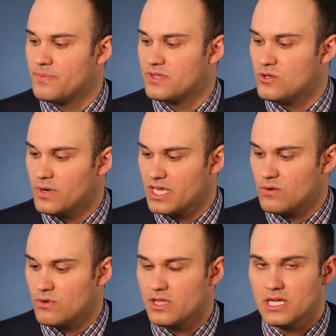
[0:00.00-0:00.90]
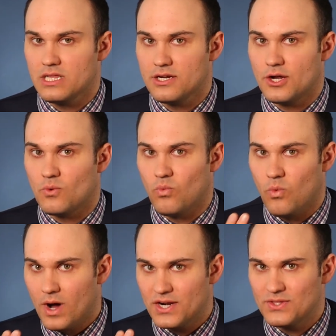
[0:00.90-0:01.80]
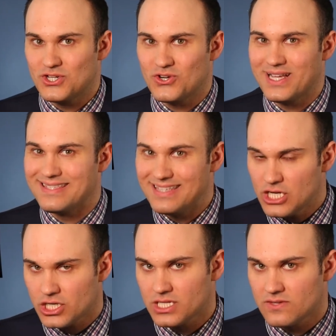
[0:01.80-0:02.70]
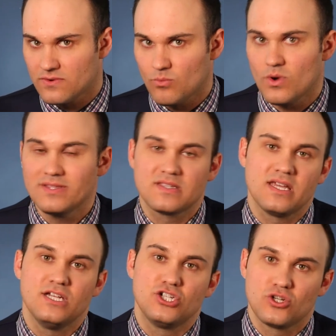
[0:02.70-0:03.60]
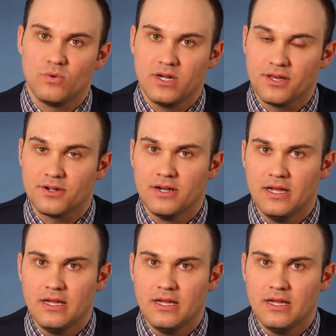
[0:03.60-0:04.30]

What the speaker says: You want to get really clear on what are the transitions from one stage to another.